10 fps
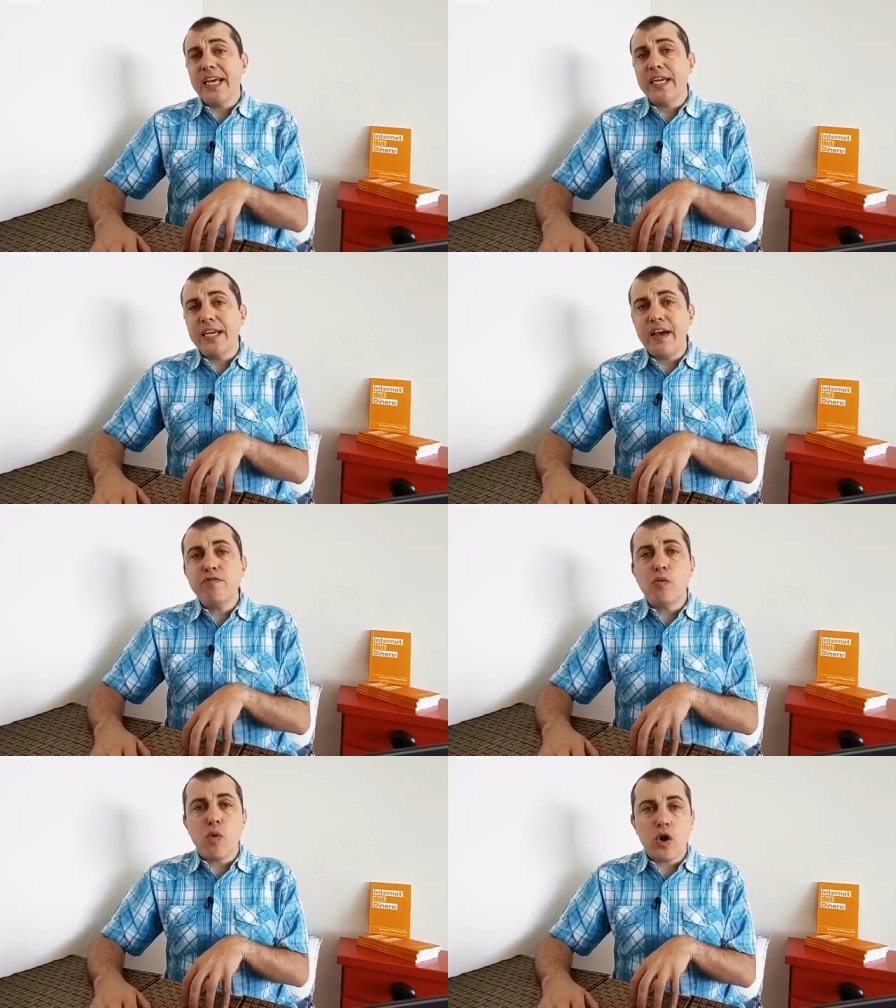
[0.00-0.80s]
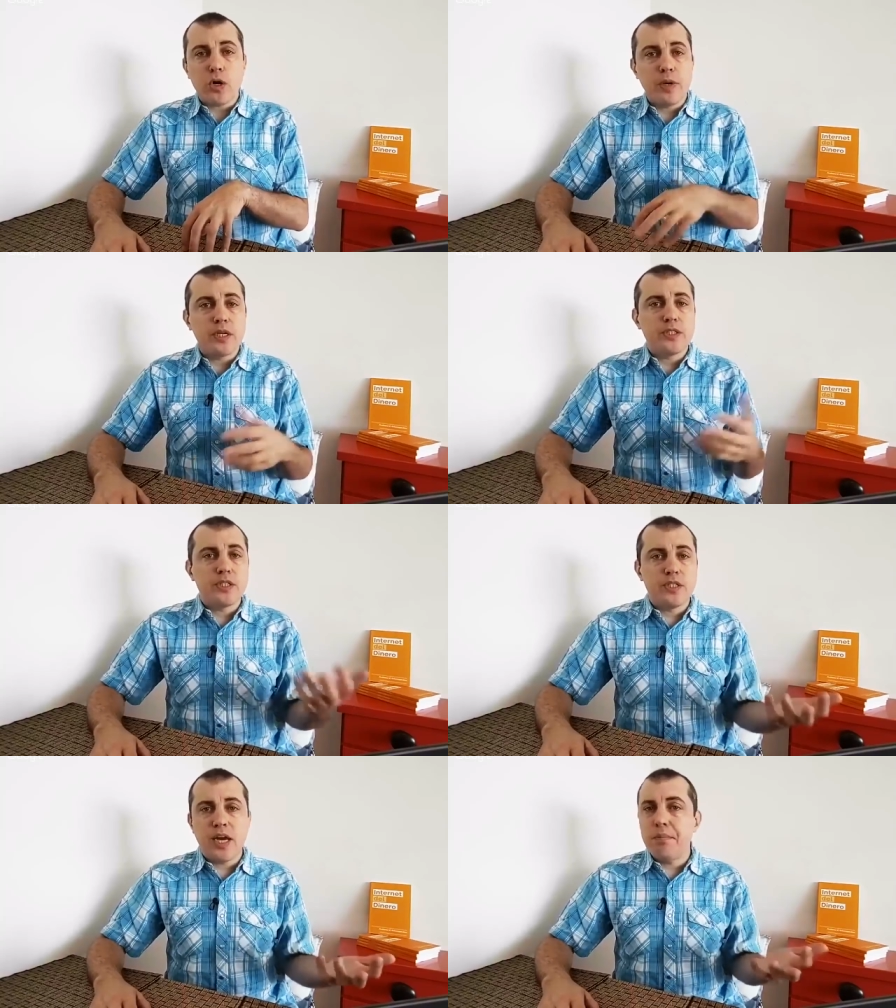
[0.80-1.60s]
it can never work because
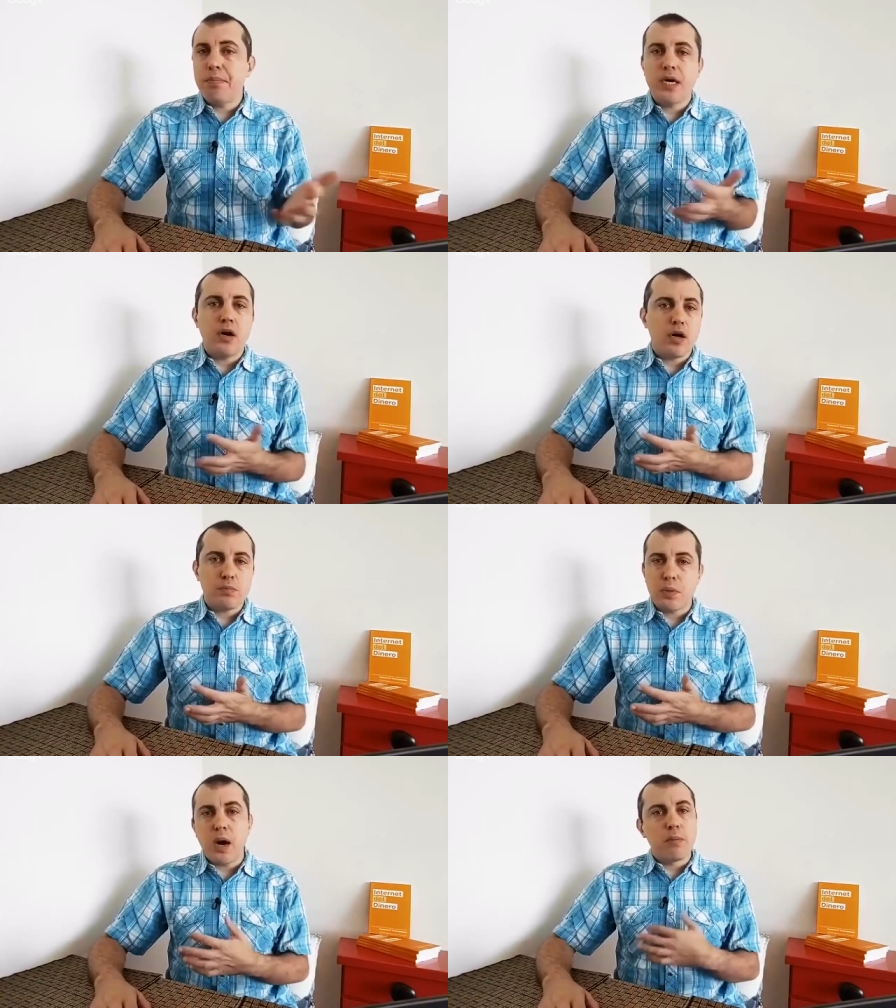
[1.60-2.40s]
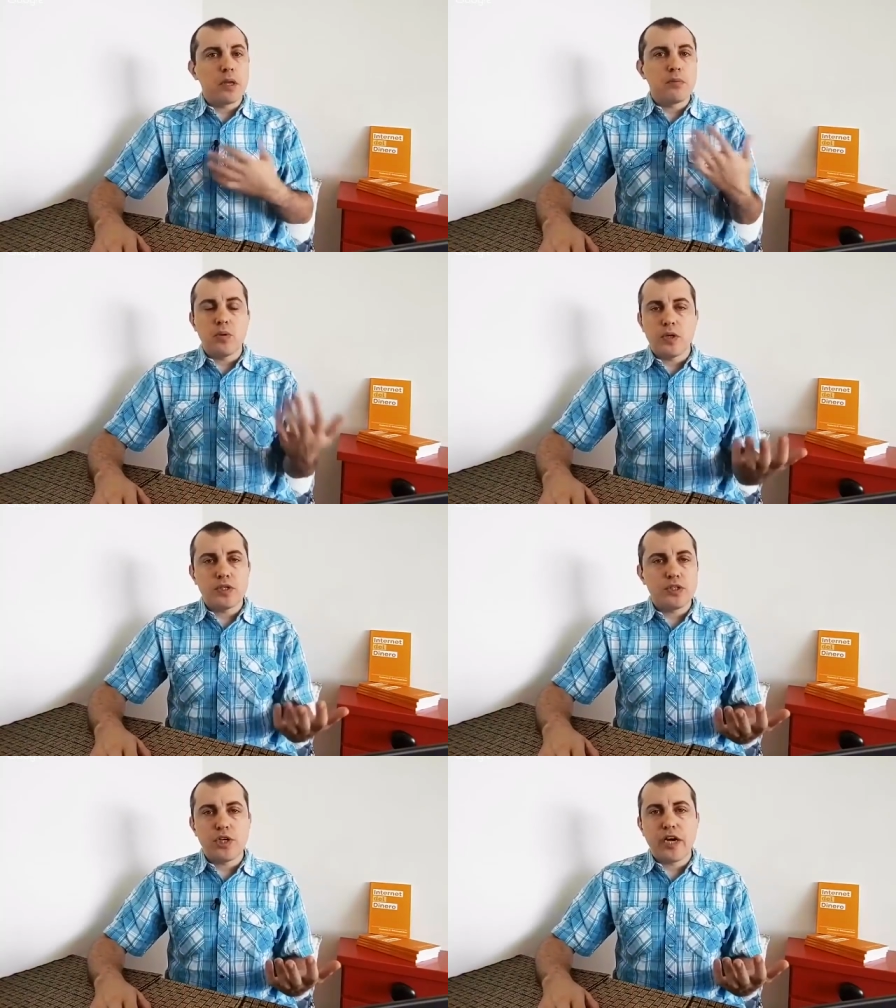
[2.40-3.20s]
it's an NP hard problem, or
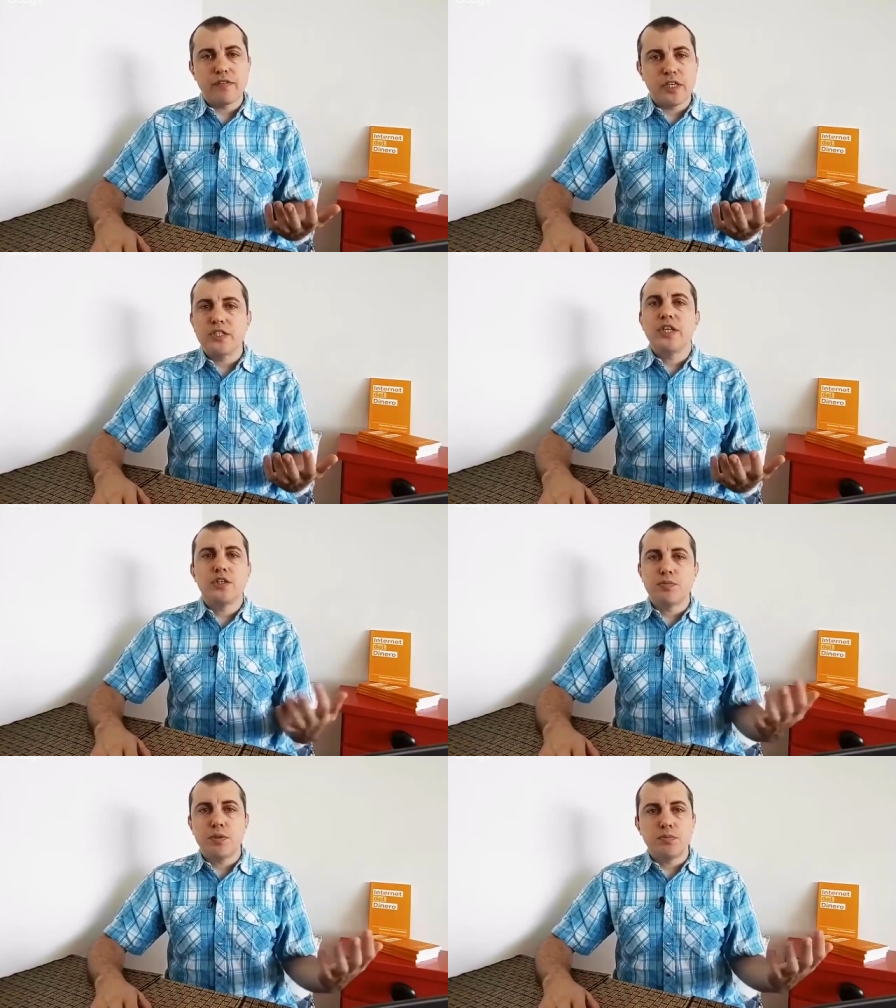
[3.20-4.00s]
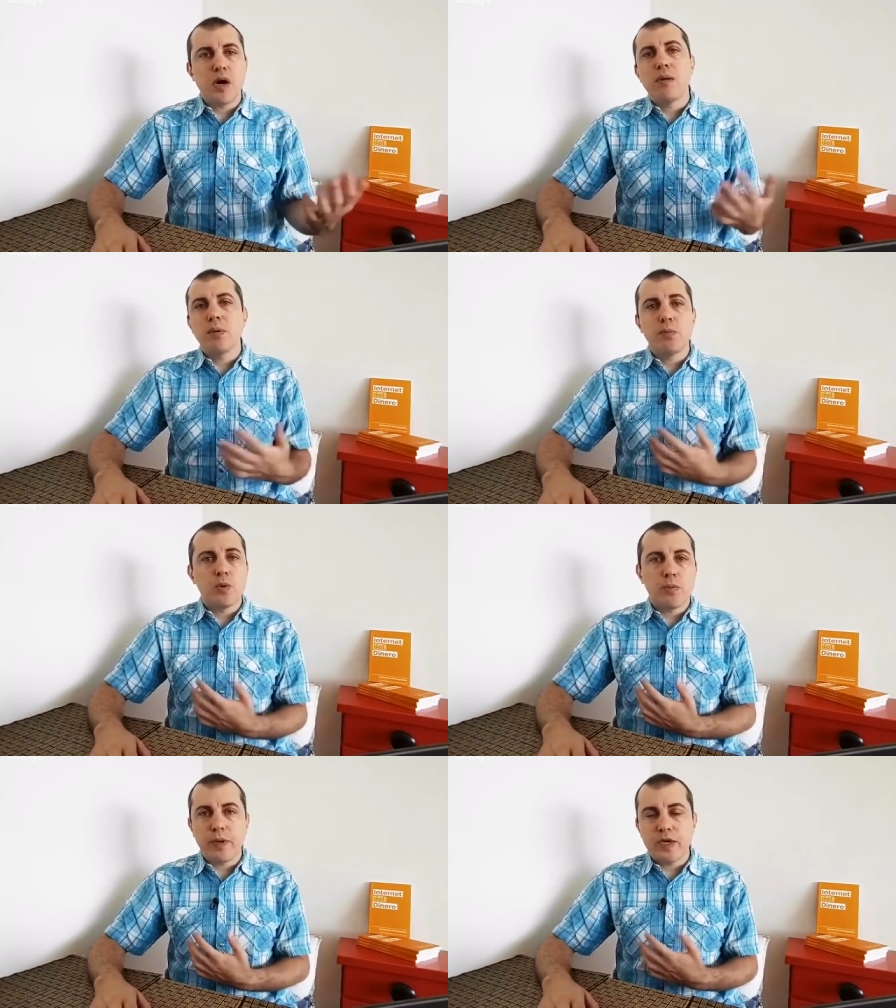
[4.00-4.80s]
it's a traveling salesman problem,
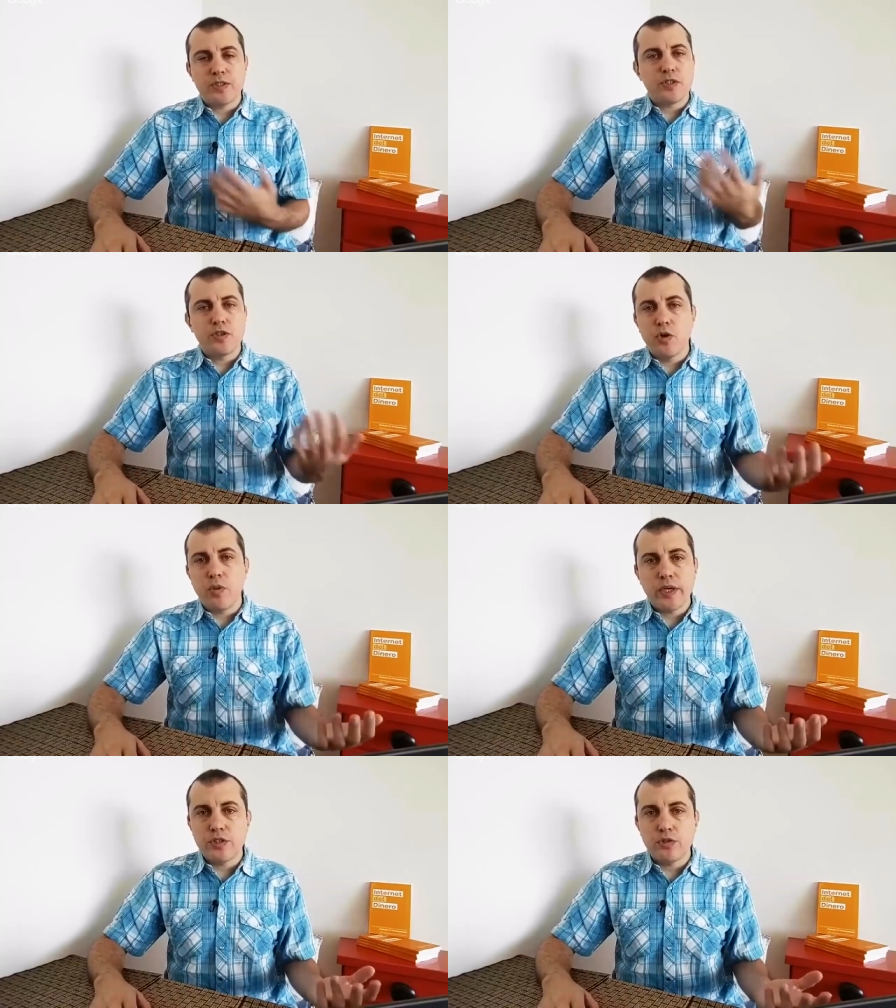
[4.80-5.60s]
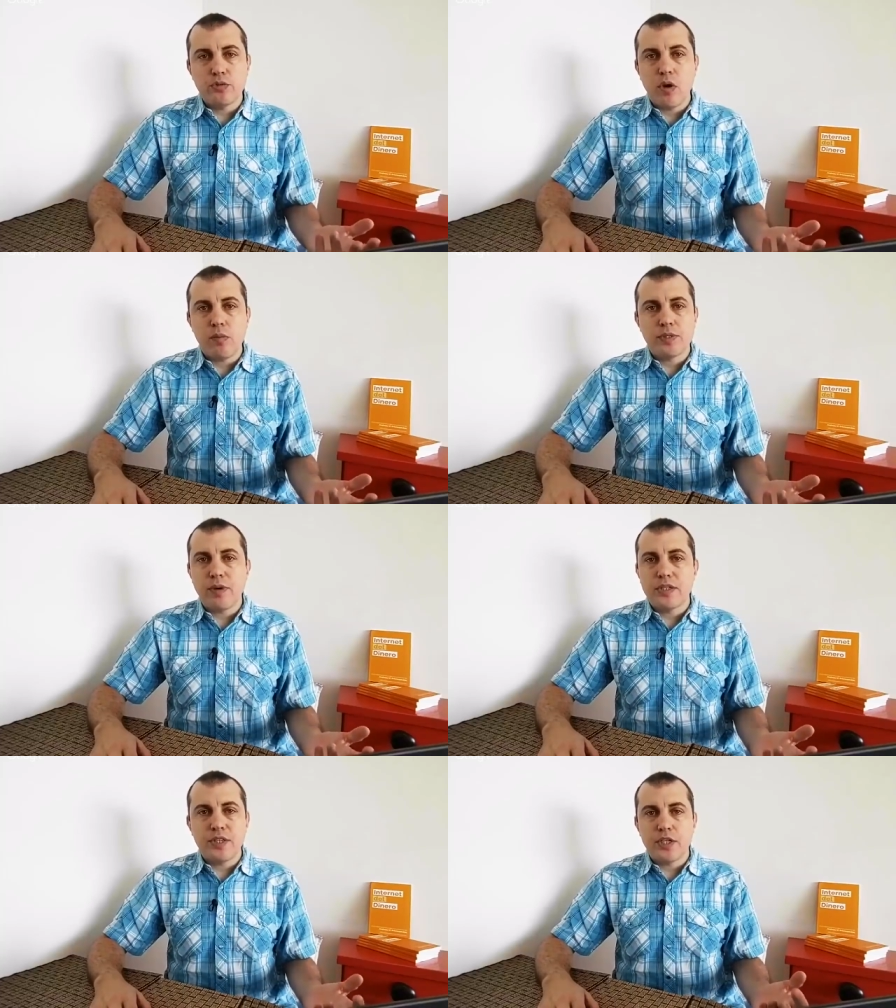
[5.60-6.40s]
or because there's no way to do
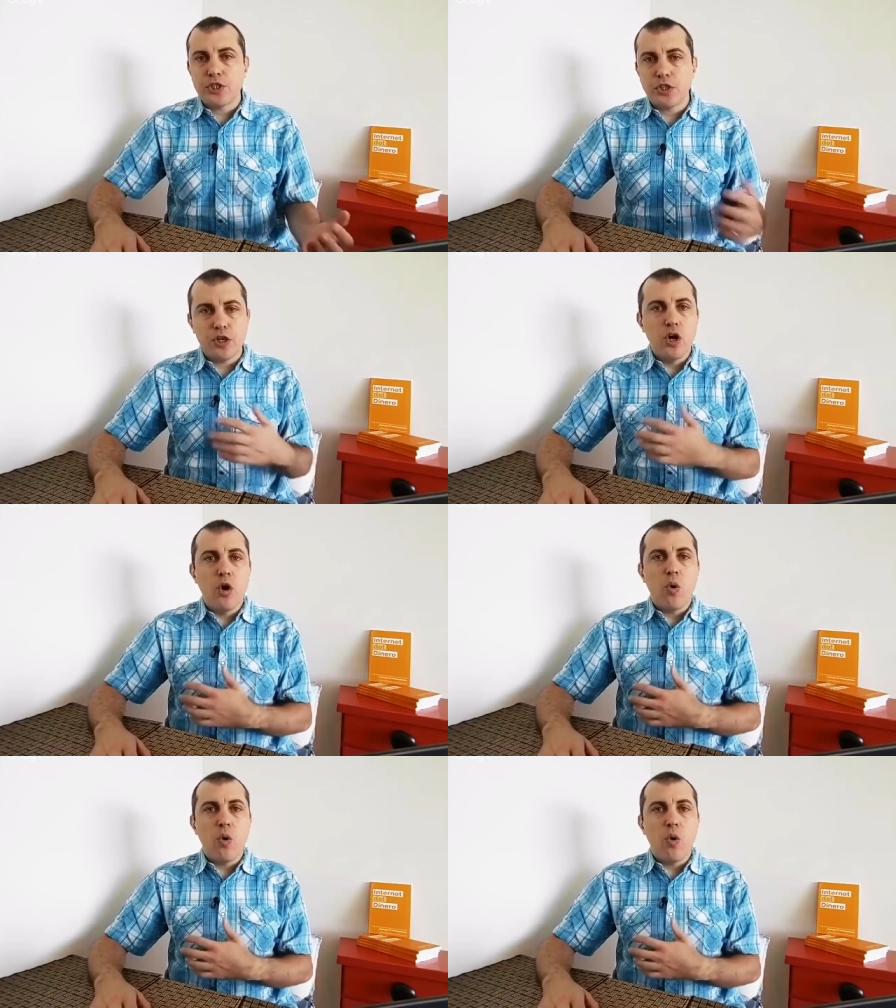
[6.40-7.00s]
optimization,